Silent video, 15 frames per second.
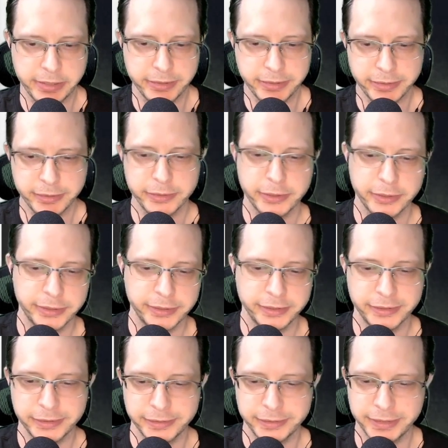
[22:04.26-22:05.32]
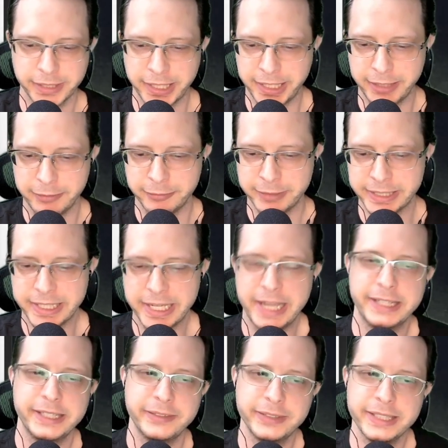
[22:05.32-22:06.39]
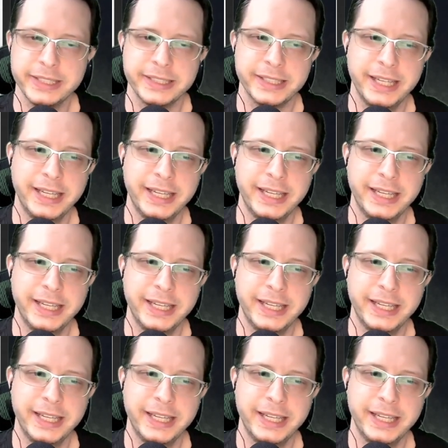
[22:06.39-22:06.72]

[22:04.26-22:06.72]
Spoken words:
in certain risky activities.